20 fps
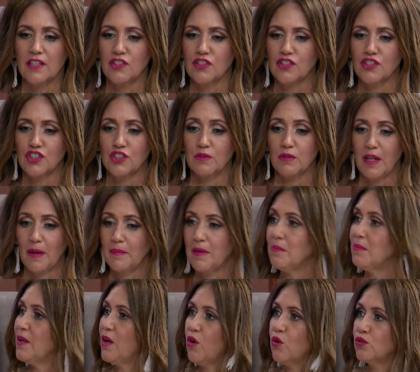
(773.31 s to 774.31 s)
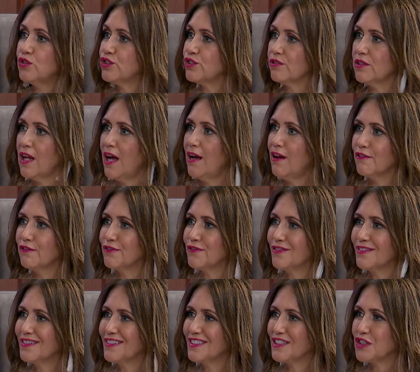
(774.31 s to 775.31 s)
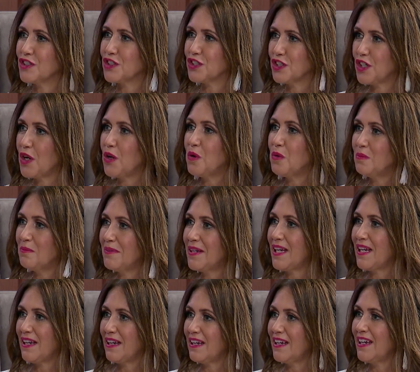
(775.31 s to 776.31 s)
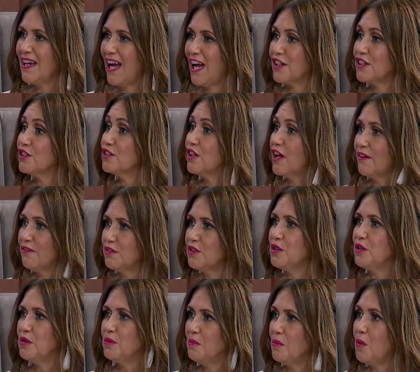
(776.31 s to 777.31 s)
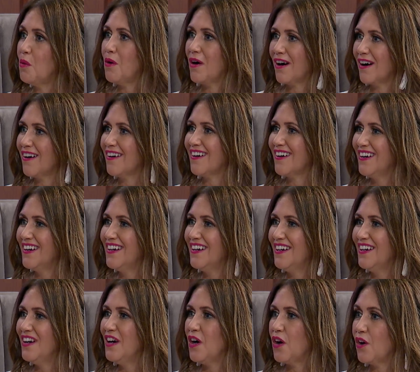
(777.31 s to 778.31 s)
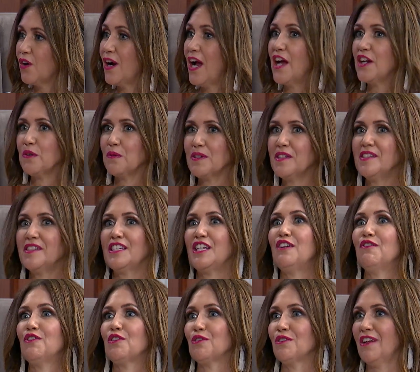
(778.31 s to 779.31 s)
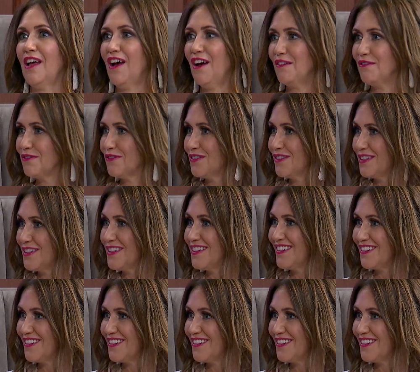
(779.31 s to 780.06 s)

is mm. let me behold your love. Show right. me how to love you more, yeah. or how to receive your love,